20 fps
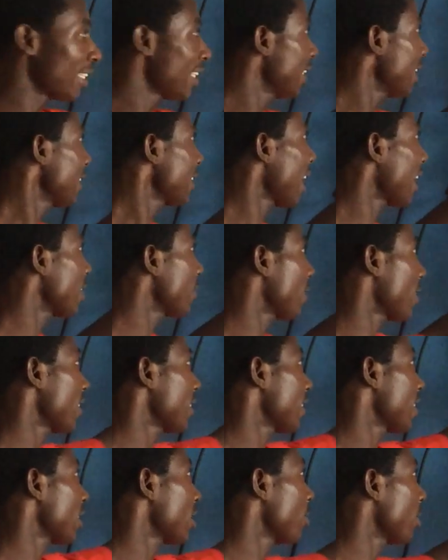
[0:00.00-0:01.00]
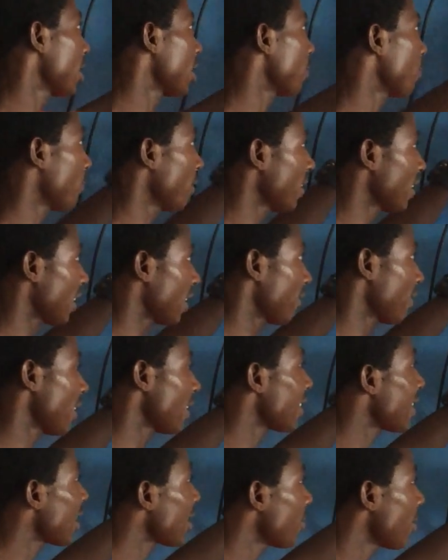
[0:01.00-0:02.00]
These are different statements. P is a
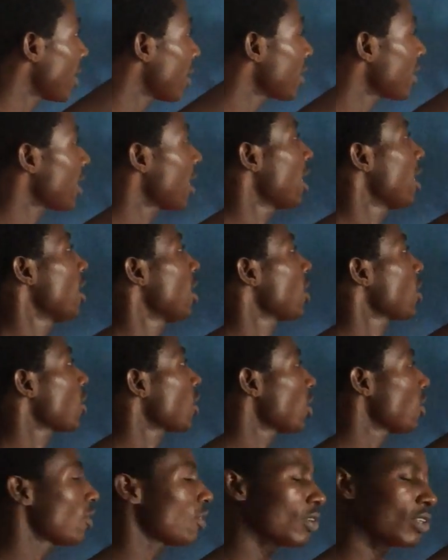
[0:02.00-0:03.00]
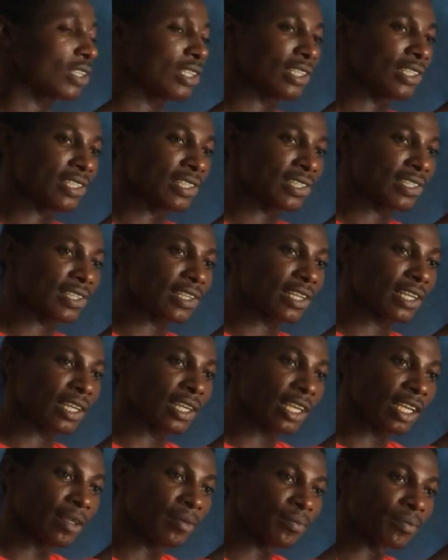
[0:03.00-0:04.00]
different statement, Q is
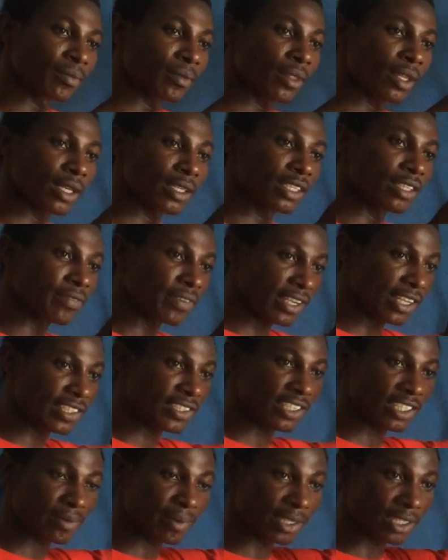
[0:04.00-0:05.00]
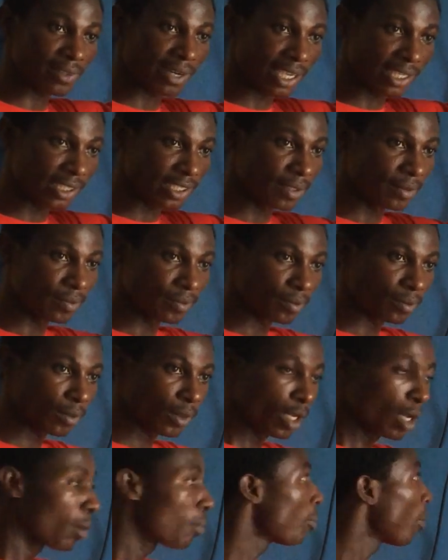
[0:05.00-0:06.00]
a different statement, right?
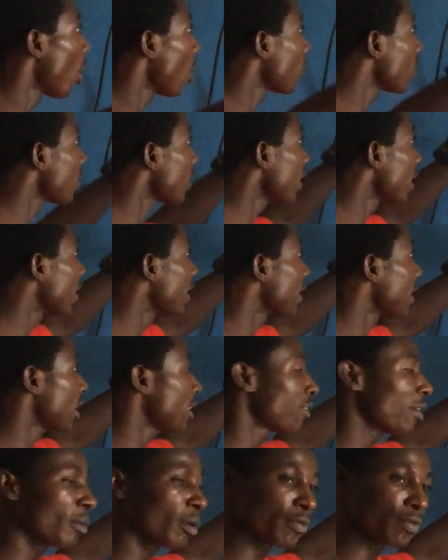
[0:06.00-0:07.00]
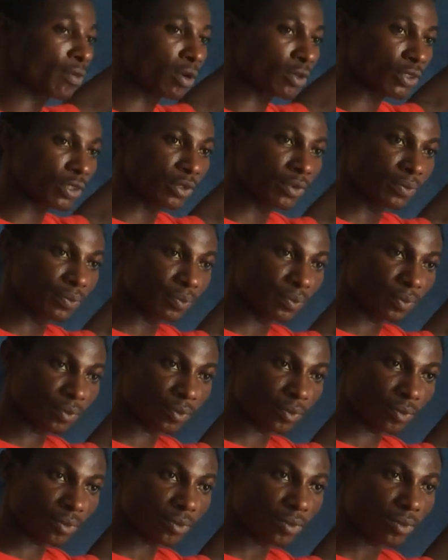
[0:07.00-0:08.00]
But it is in the form of what?
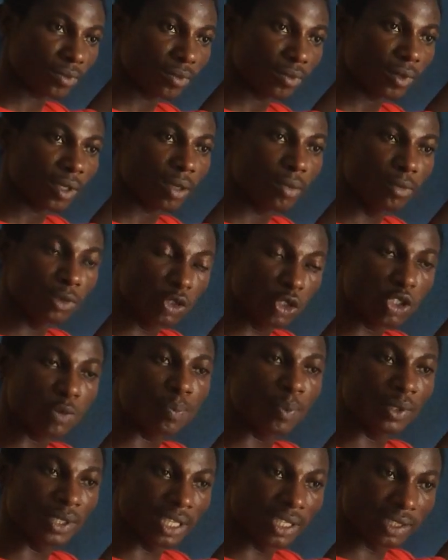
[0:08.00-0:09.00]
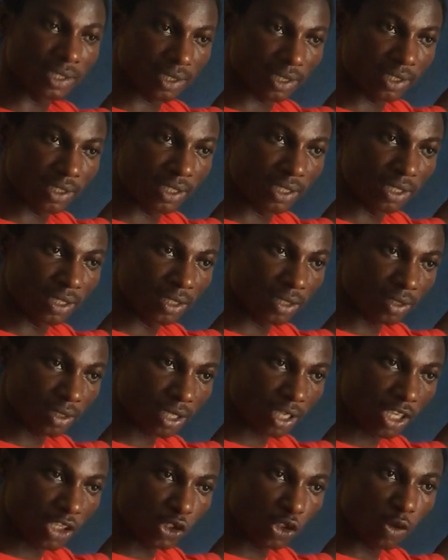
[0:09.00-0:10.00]
Modus ponens.
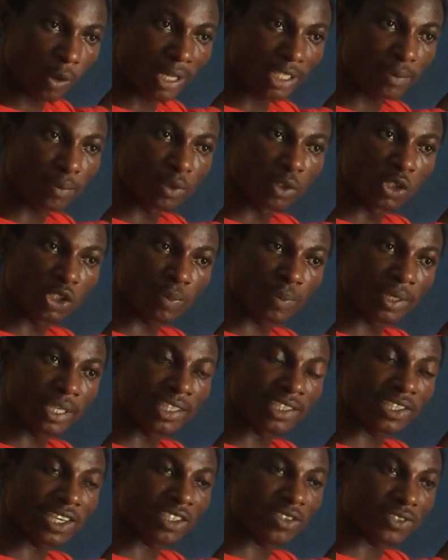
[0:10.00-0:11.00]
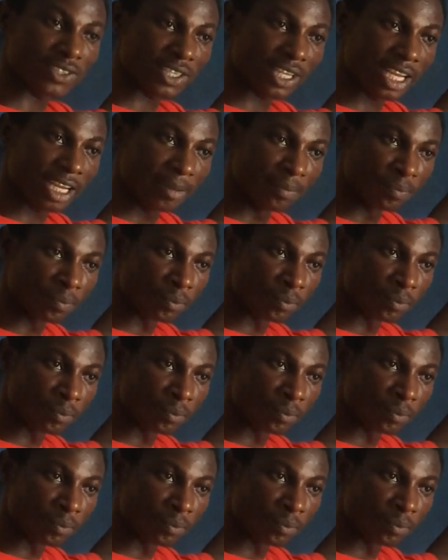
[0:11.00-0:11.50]
Okay, you know what modus ponens is trying to say?